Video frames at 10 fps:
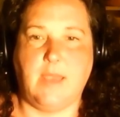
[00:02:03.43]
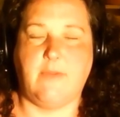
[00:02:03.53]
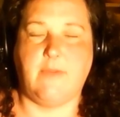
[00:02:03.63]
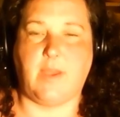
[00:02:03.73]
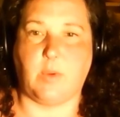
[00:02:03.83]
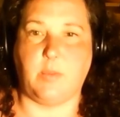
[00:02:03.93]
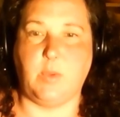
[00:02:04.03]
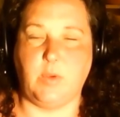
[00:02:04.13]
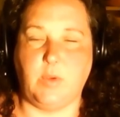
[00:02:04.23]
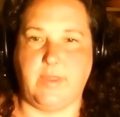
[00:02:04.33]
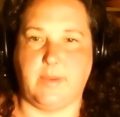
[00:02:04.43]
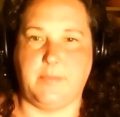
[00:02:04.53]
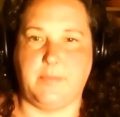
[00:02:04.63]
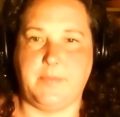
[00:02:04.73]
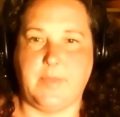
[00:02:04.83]
If I remove
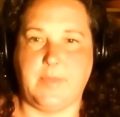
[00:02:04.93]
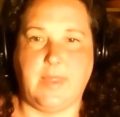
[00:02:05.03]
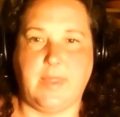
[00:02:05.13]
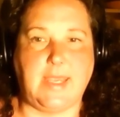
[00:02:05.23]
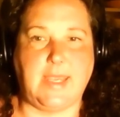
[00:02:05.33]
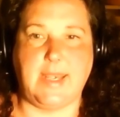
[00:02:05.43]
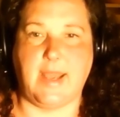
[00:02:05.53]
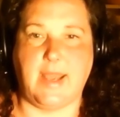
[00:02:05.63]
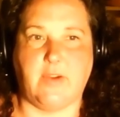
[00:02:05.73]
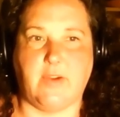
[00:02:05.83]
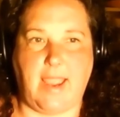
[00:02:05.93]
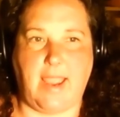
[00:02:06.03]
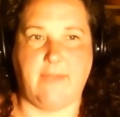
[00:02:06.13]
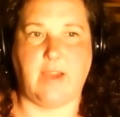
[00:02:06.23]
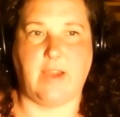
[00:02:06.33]
them, they can never,
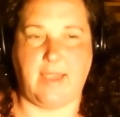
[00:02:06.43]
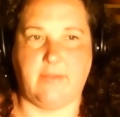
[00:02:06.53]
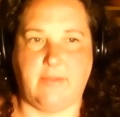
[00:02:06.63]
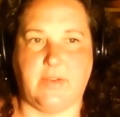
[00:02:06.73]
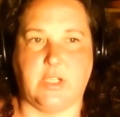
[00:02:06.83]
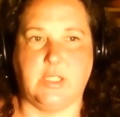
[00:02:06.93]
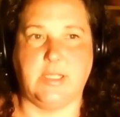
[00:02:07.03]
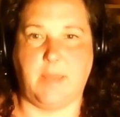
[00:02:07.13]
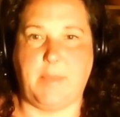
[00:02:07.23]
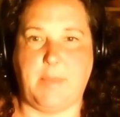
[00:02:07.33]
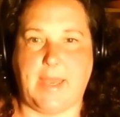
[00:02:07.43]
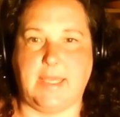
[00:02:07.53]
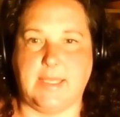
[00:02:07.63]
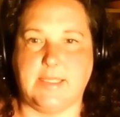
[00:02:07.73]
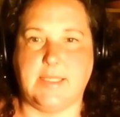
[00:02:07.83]
ever, ever get back
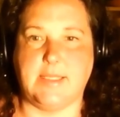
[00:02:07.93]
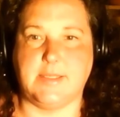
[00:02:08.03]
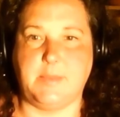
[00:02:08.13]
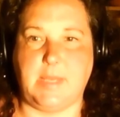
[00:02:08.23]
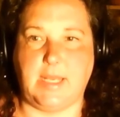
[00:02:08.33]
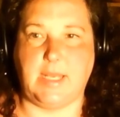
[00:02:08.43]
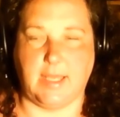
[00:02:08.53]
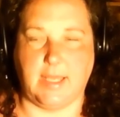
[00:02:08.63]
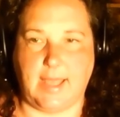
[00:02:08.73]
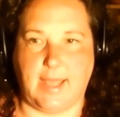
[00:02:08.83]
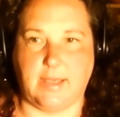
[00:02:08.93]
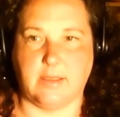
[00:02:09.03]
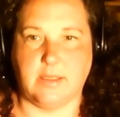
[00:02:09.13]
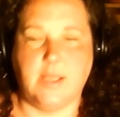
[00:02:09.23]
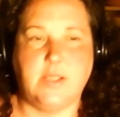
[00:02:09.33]
into this meeting again.
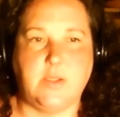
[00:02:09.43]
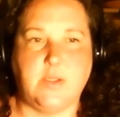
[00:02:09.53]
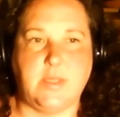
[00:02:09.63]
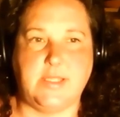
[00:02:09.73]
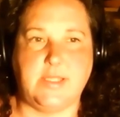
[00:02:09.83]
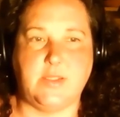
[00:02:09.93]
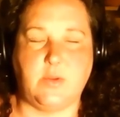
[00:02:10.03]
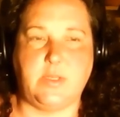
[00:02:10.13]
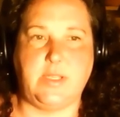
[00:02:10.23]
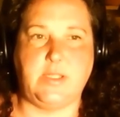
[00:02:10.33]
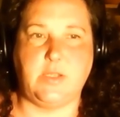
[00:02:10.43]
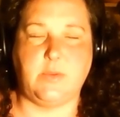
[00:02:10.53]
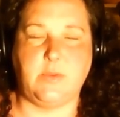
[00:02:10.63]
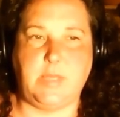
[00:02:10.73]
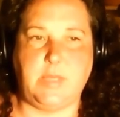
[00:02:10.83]
So this is only
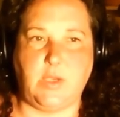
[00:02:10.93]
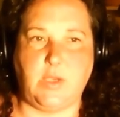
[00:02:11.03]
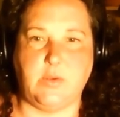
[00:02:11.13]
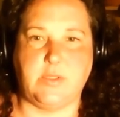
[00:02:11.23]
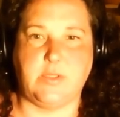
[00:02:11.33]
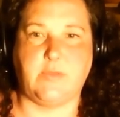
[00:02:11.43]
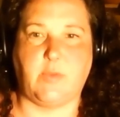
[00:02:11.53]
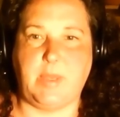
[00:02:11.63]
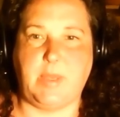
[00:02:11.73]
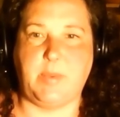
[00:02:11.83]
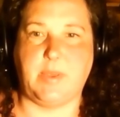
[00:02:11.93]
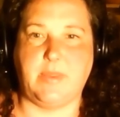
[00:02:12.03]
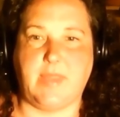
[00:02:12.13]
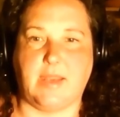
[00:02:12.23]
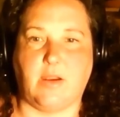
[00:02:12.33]
to be used for people
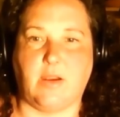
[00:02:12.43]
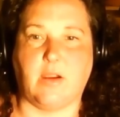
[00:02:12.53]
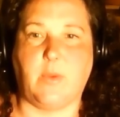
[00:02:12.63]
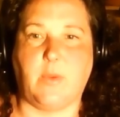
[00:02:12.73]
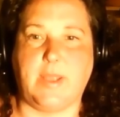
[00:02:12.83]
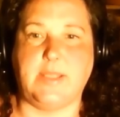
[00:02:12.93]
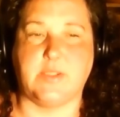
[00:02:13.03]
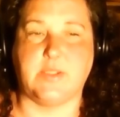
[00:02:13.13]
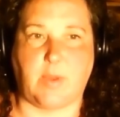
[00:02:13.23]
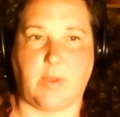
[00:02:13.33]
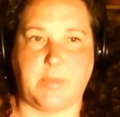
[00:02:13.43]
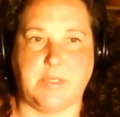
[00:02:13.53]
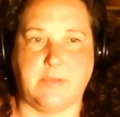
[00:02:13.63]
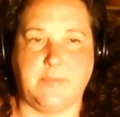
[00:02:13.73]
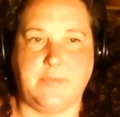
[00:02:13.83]
that are quite
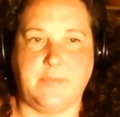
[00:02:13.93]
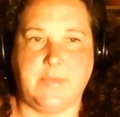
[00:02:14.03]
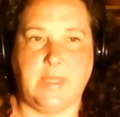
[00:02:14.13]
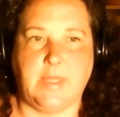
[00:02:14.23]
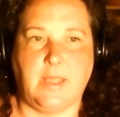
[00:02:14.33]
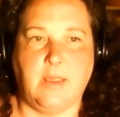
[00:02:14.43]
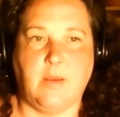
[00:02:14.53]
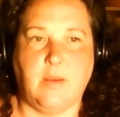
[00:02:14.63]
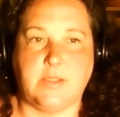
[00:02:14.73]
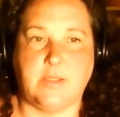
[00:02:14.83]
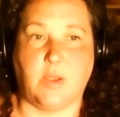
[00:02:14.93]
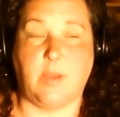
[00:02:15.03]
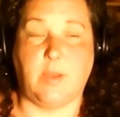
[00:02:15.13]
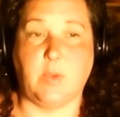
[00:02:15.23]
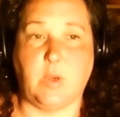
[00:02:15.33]
disruptive. So
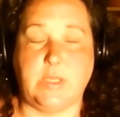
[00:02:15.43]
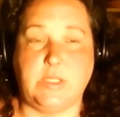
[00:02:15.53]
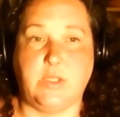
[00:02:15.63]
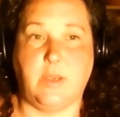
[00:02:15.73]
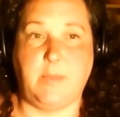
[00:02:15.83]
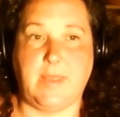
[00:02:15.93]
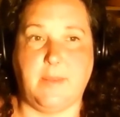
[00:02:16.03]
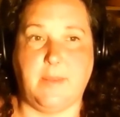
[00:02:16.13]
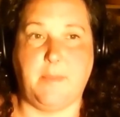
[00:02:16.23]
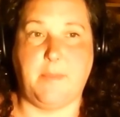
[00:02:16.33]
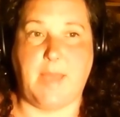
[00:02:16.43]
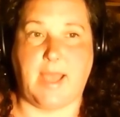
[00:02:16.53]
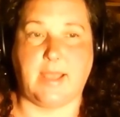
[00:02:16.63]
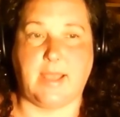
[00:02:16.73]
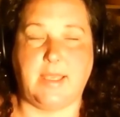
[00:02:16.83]
I'm going to admit them
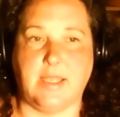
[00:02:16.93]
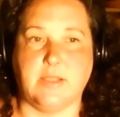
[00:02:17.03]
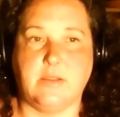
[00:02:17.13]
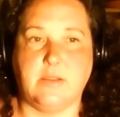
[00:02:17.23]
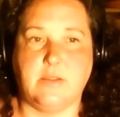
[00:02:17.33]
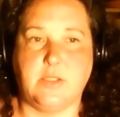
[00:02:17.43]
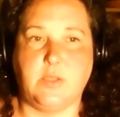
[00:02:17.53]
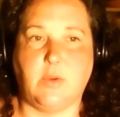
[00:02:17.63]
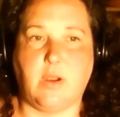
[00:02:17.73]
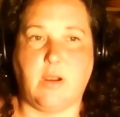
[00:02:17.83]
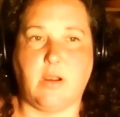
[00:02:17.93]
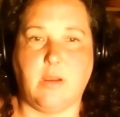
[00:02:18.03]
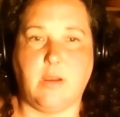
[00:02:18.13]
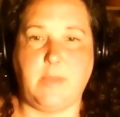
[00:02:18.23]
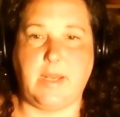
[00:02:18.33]
back in to our,
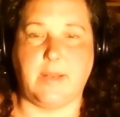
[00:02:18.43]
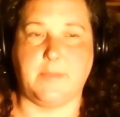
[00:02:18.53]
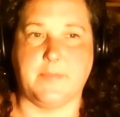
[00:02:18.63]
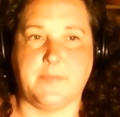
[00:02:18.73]
our meeting.